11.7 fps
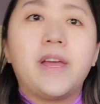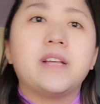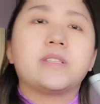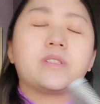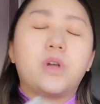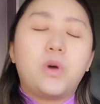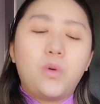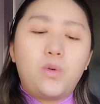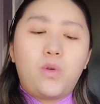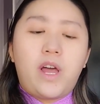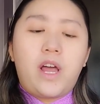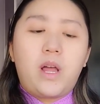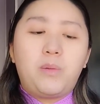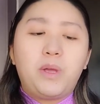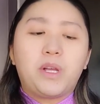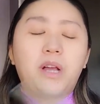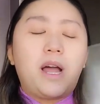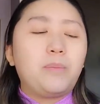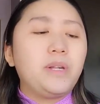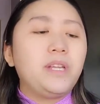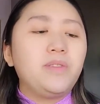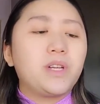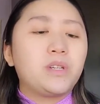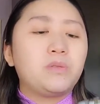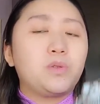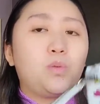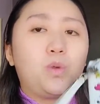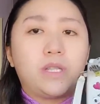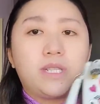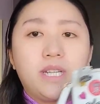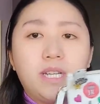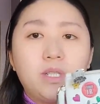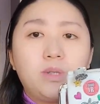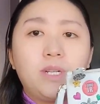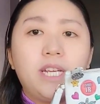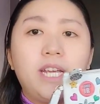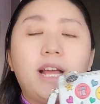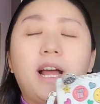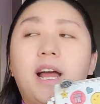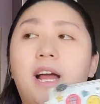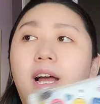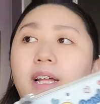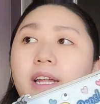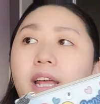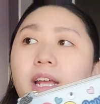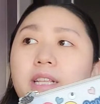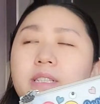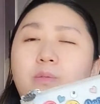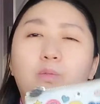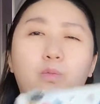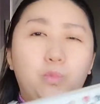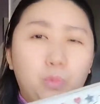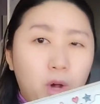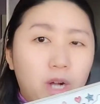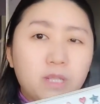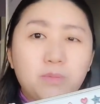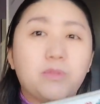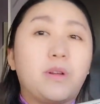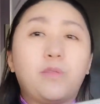So um, it, I believe it comes in one size only and it's approximately around